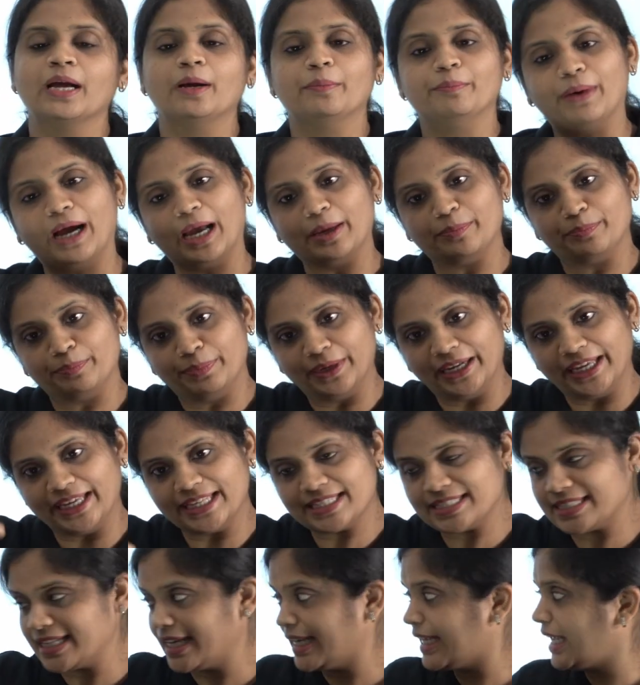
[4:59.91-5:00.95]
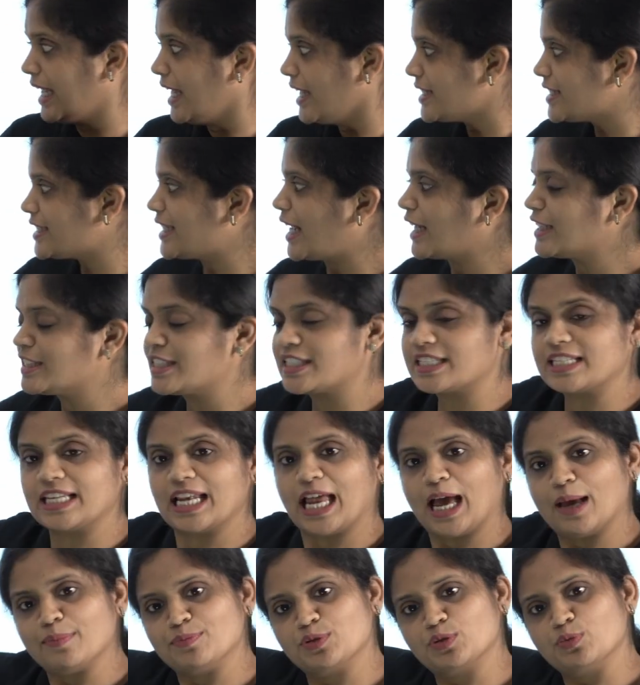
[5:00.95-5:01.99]
By placing such
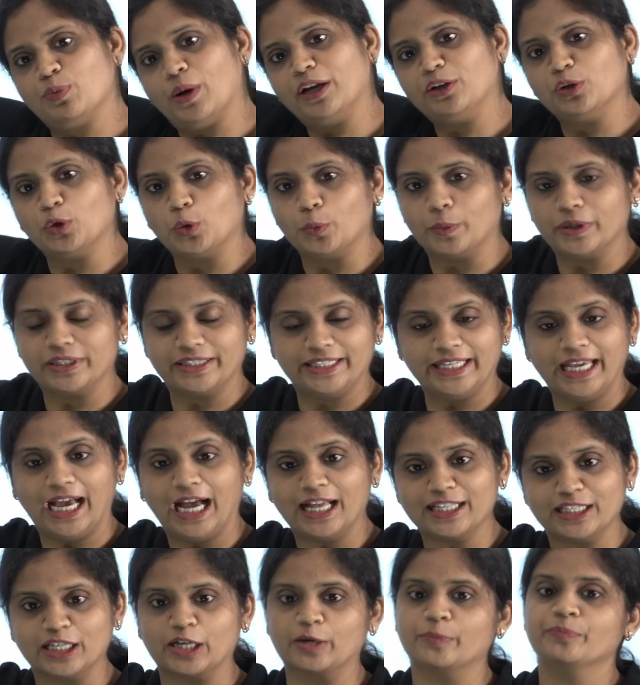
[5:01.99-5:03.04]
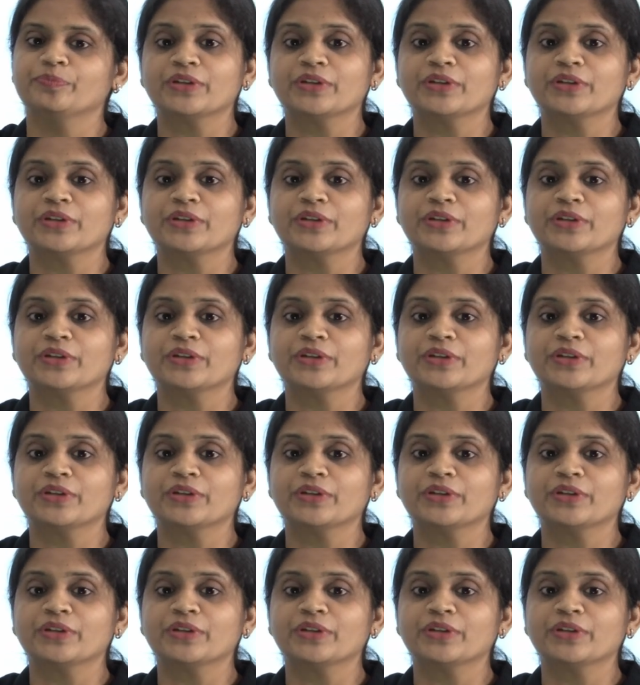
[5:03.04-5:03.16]
slabs one over the other.